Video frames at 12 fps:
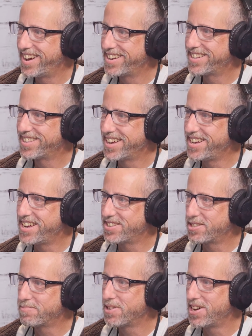Had to lay down
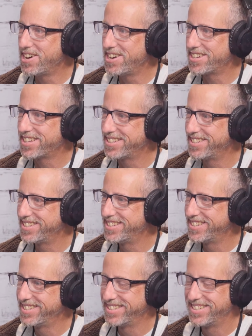some laws.
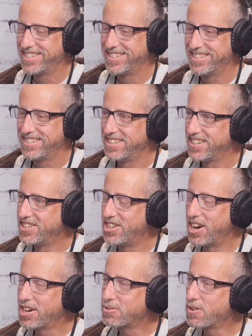
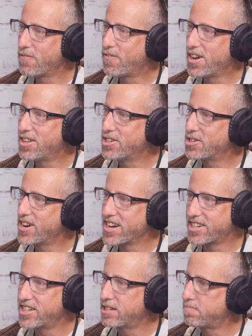Dogs weren't following
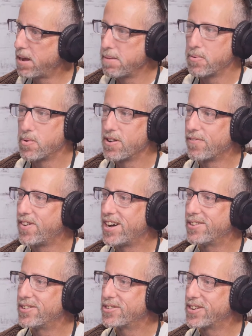directions. People weren't
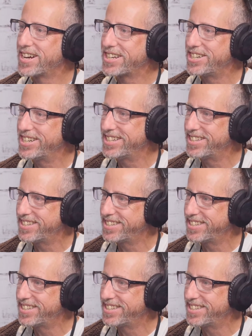following directions.